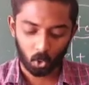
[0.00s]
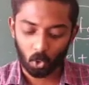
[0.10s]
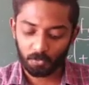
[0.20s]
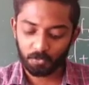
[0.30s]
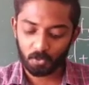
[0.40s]

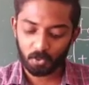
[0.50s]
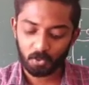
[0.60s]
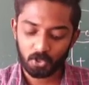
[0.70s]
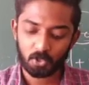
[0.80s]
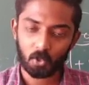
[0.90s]
hope for
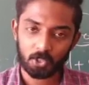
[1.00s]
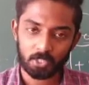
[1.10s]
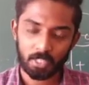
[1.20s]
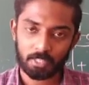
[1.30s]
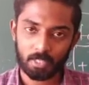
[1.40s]
good scores in
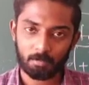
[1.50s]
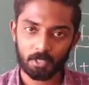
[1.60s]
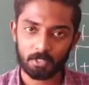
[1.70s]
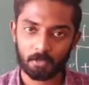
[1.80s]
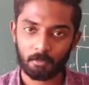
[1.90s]
the
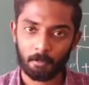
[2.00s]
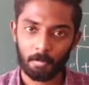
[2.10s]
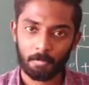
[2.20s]
examination.